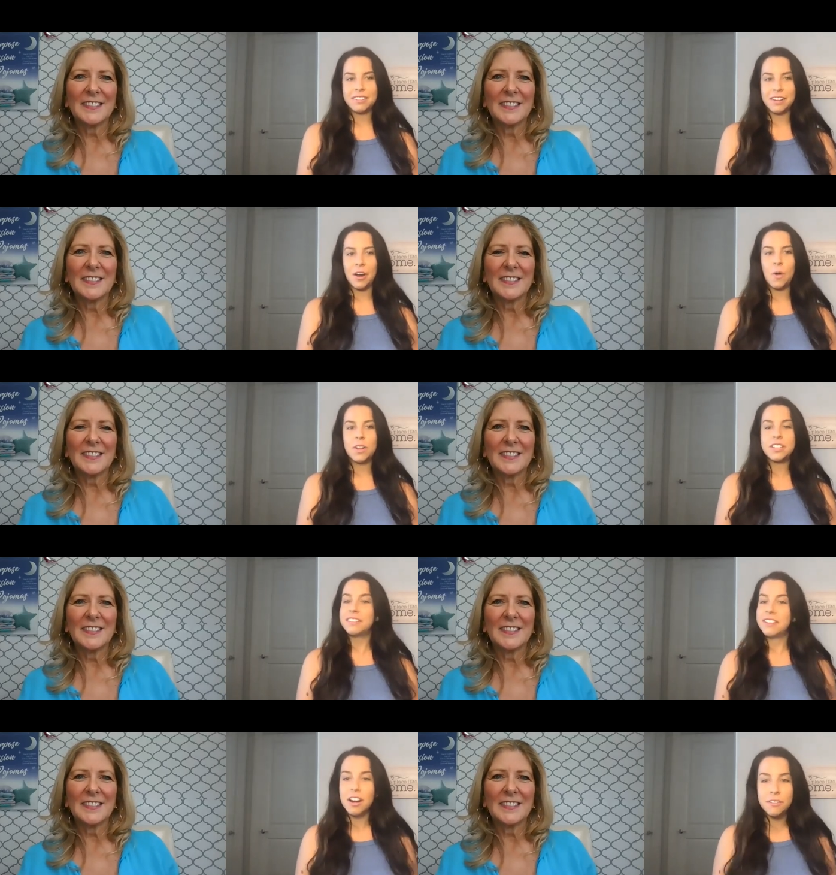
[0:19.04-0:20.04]
Speaker 1: So
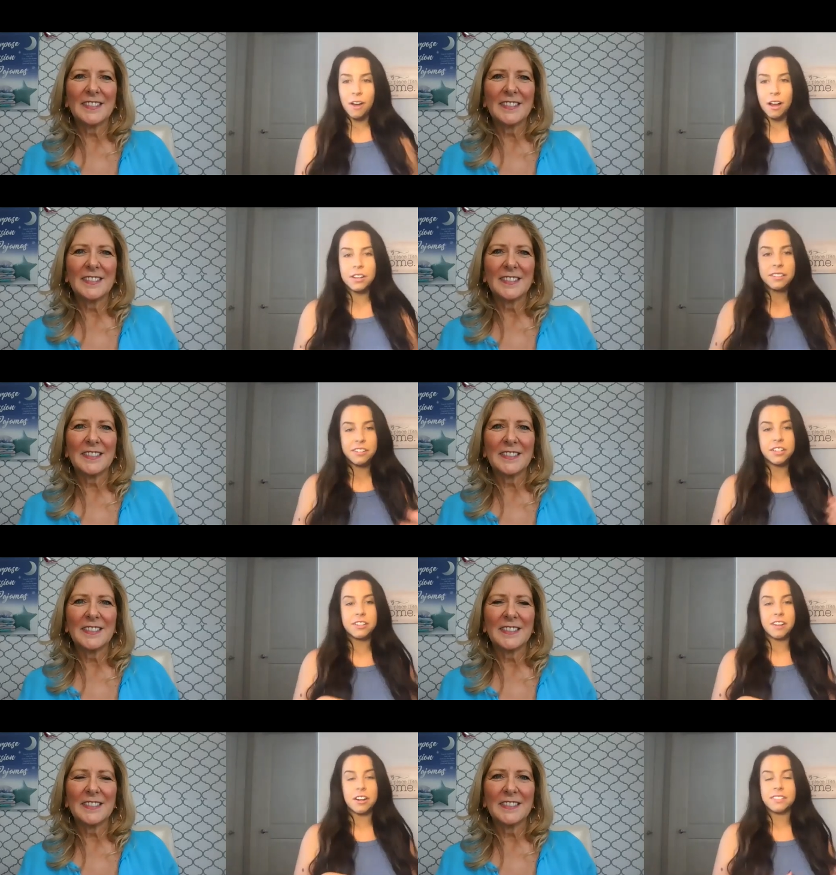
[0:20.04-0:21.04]
to start
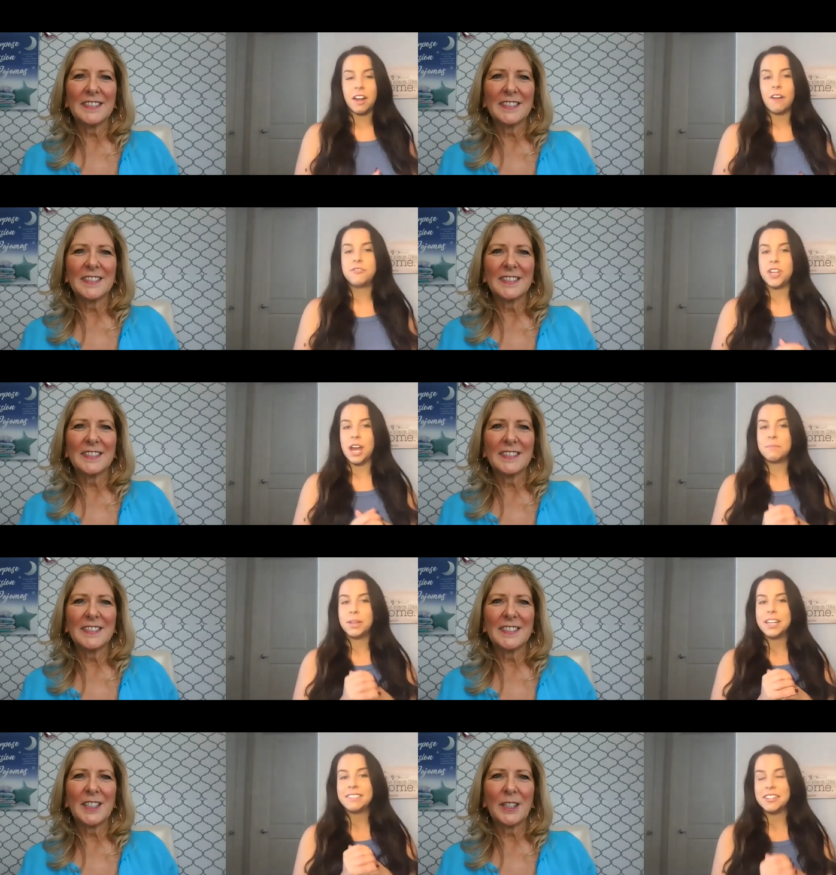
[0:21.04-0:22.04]
us off, Jen,
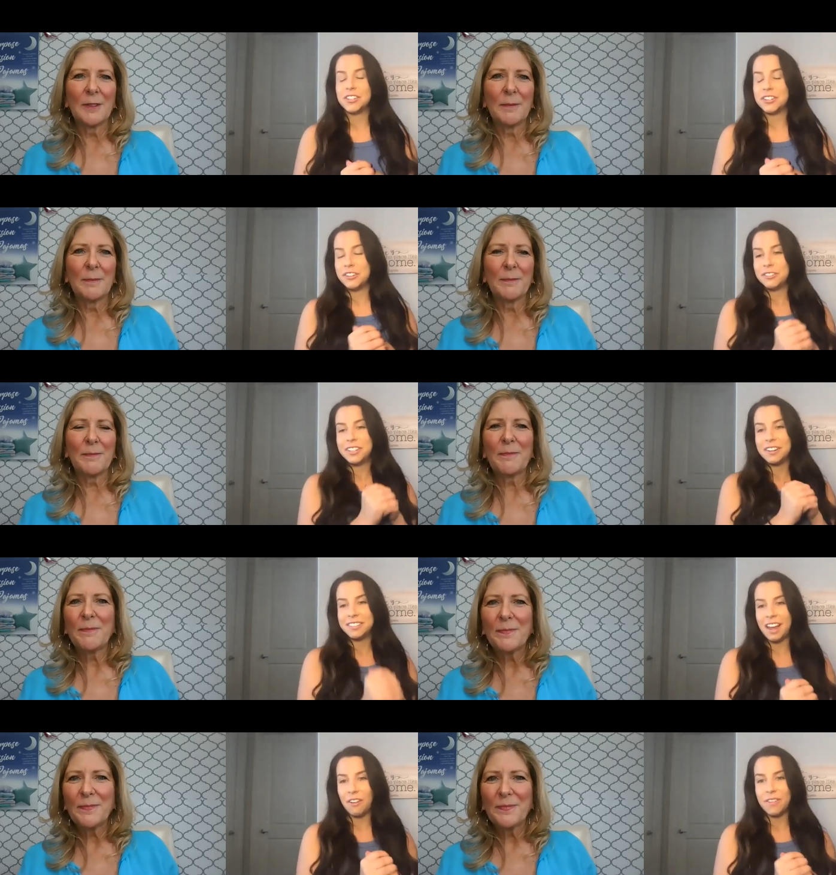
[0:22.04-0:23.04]
please introduce
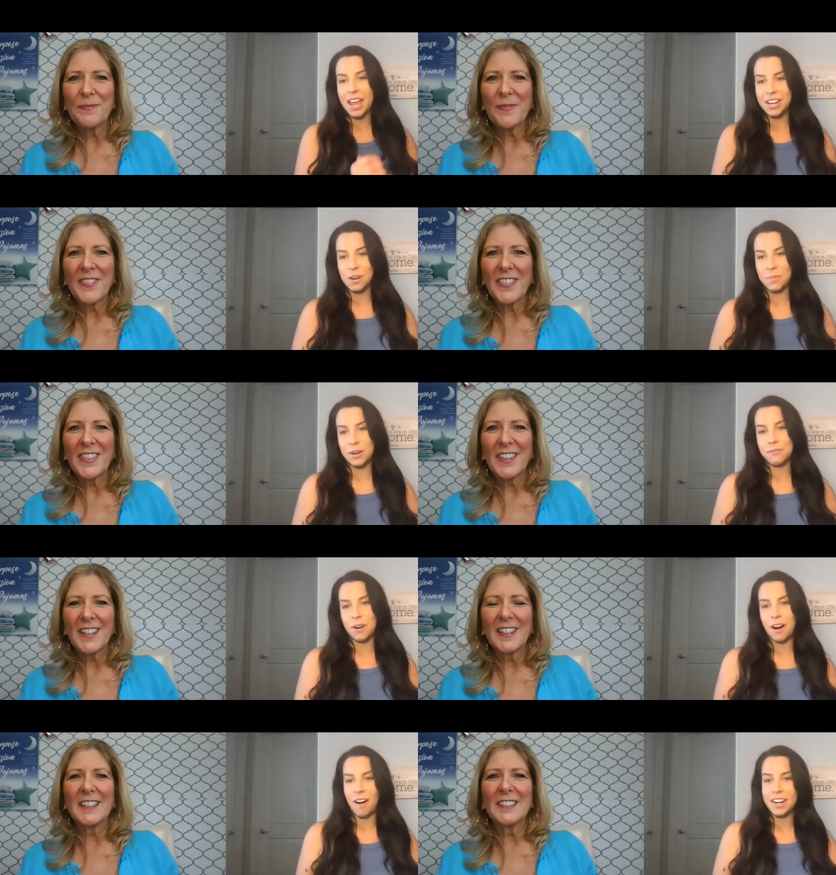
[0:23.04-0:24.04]
yourself and your book
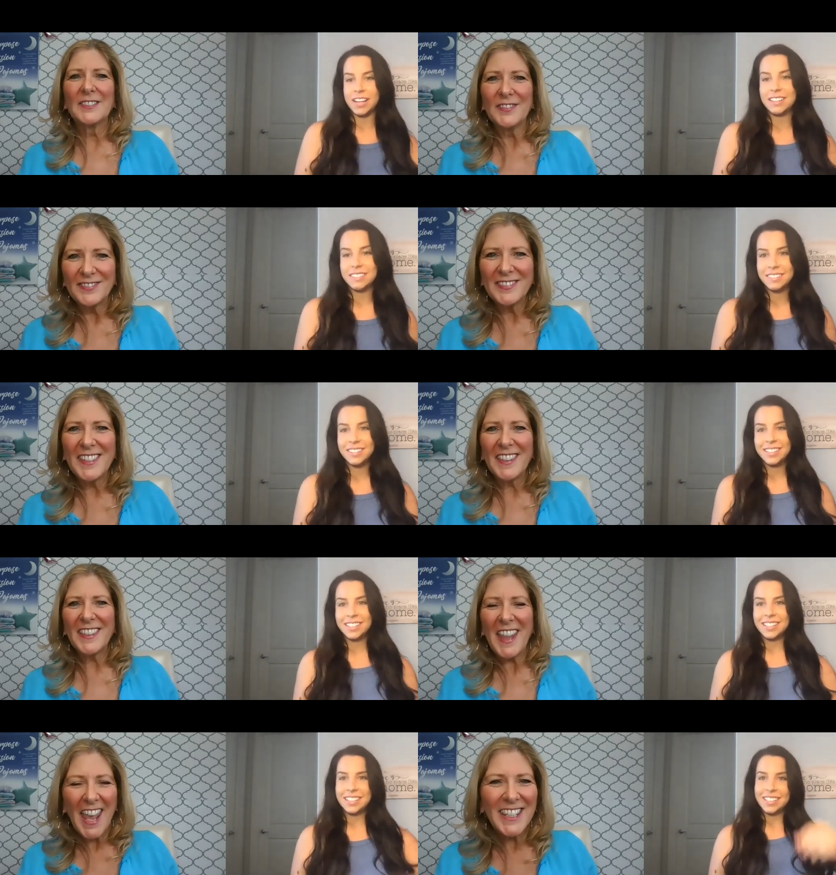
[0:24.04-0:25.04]
for our audience.
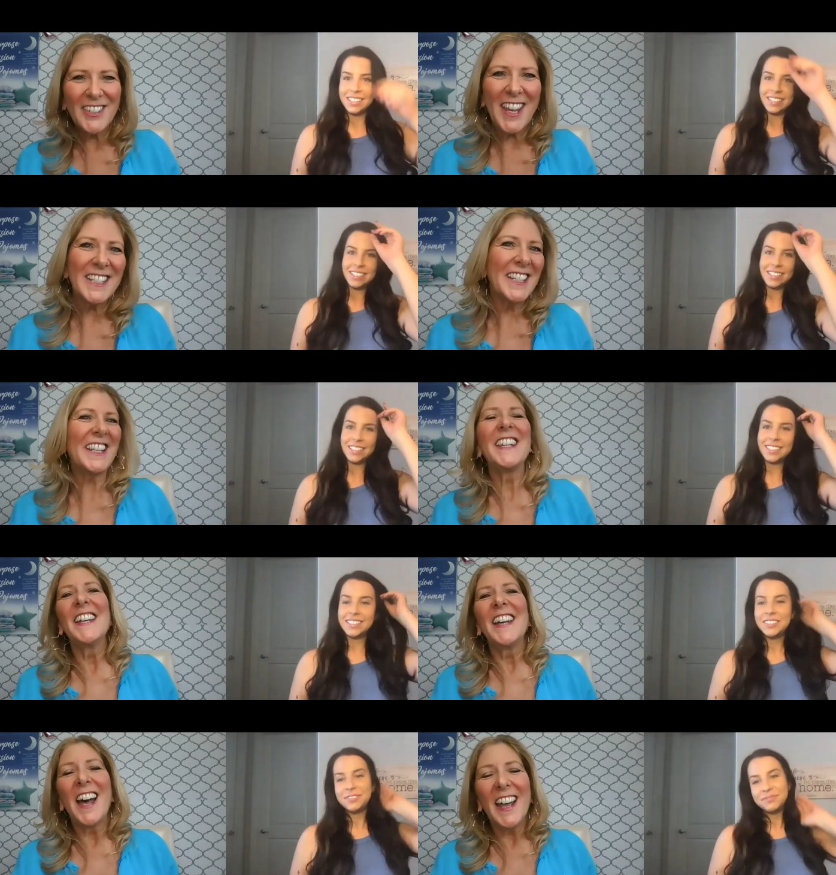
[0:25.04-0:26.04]
Speaker 2: Thank you, Kesley.
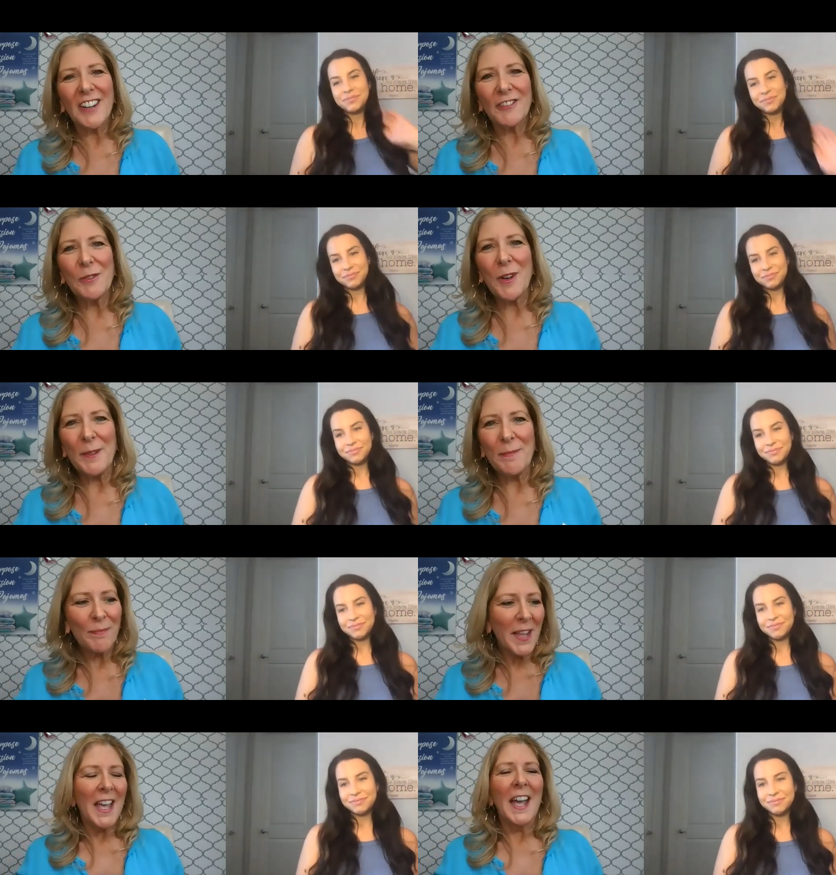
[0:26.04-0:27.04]
Hi, everyone.
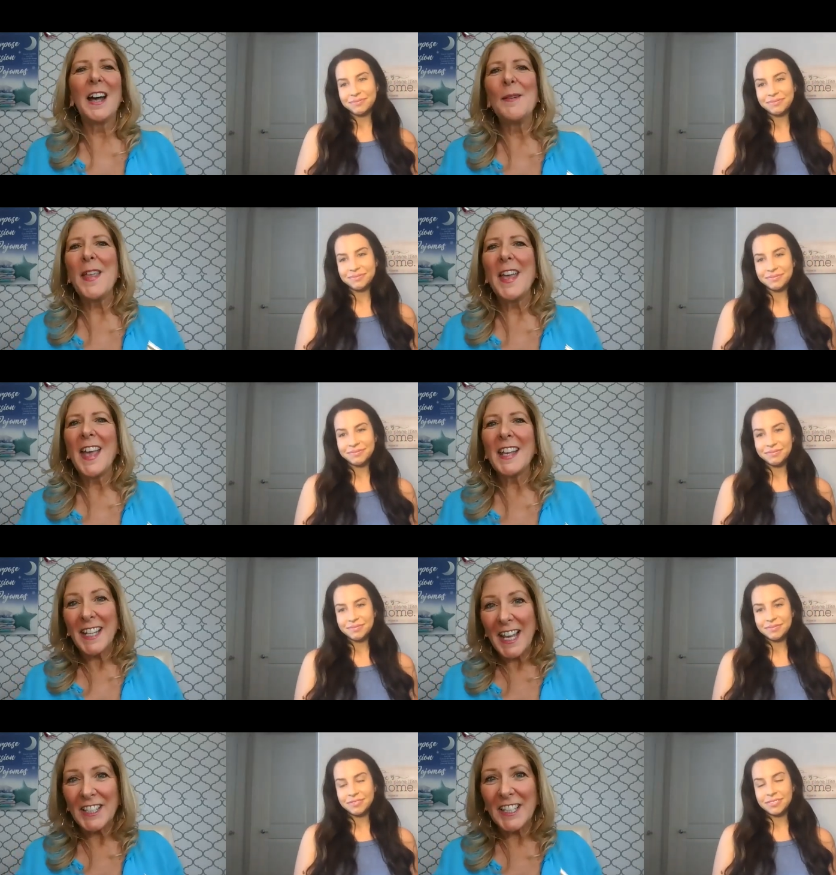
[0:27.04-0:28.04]
As
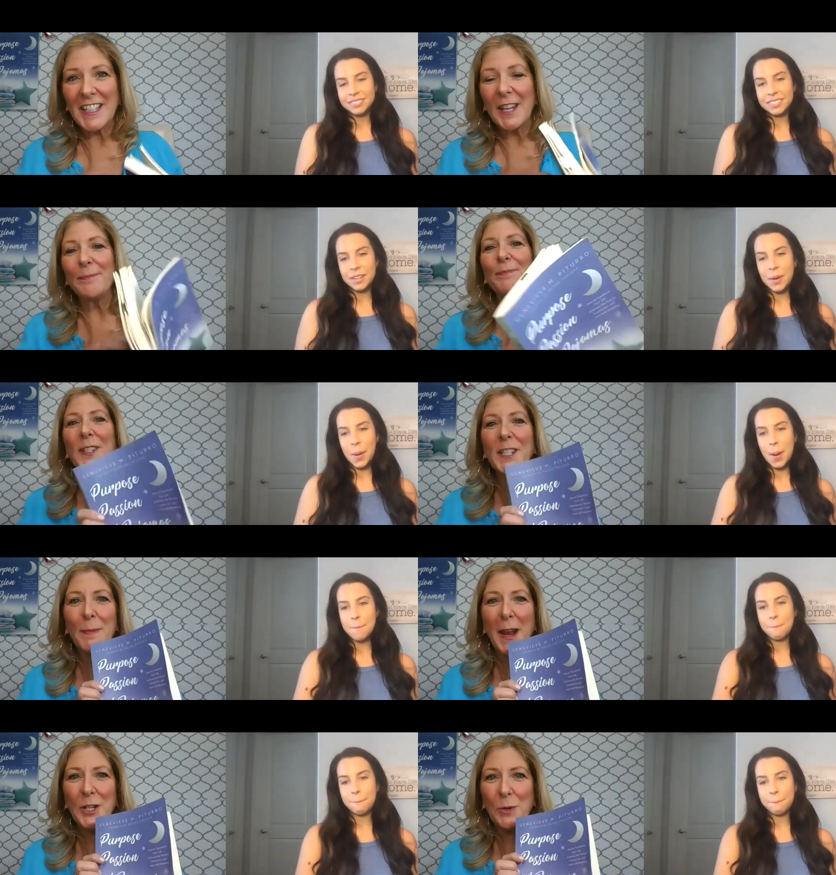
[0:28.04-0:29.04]
Kesley said, this
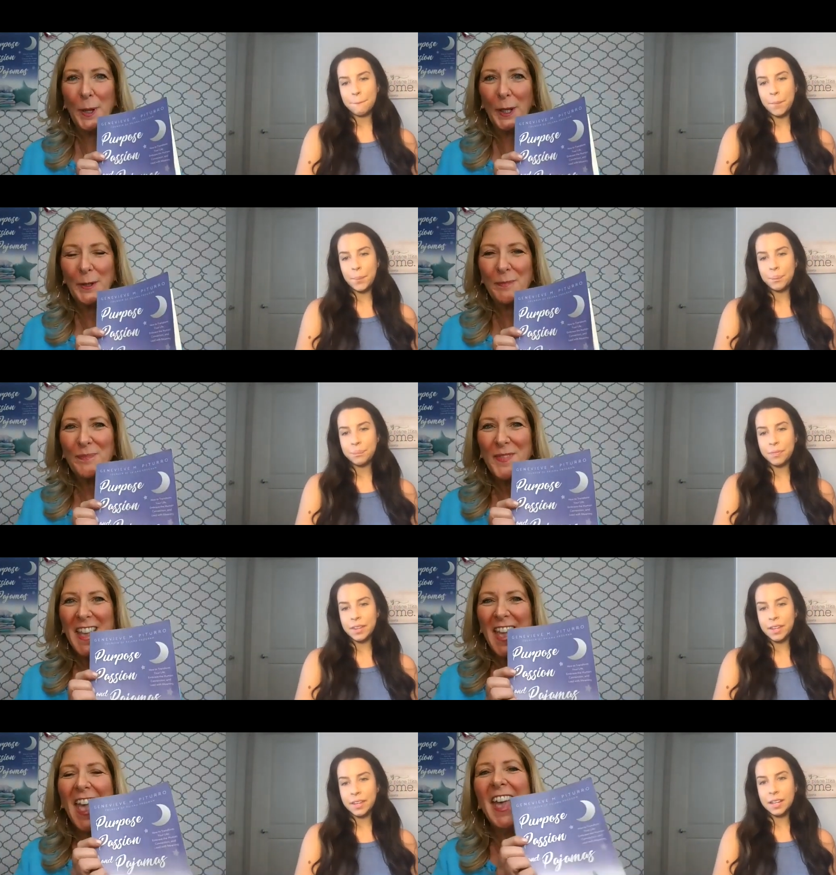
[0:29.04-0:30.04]
is my new book,
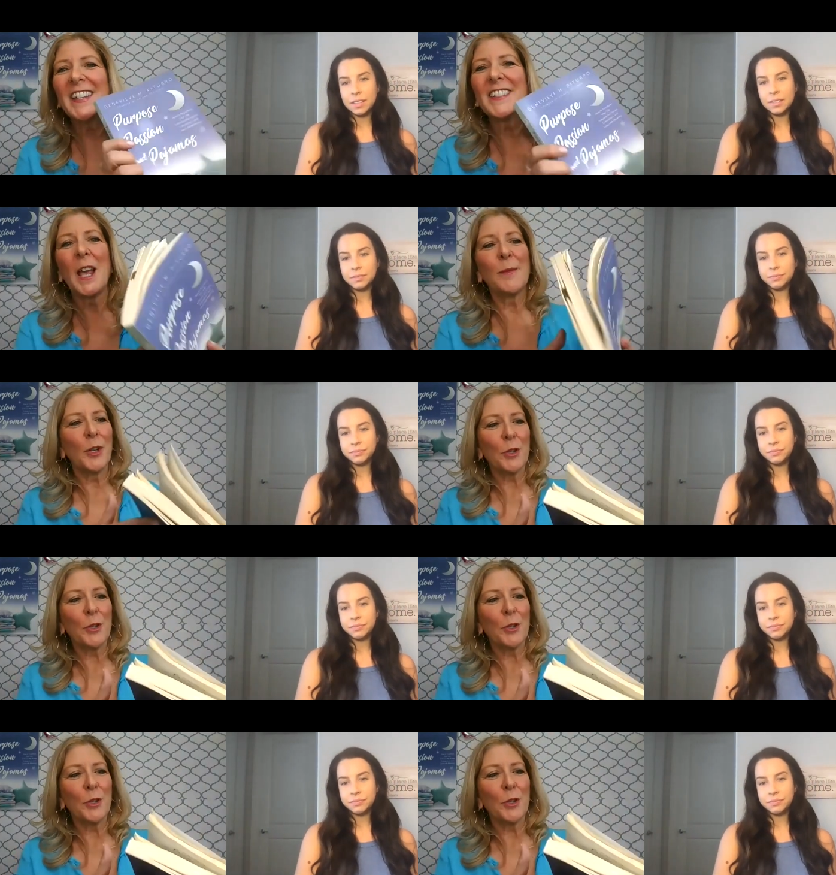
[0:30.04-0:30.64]
and I'm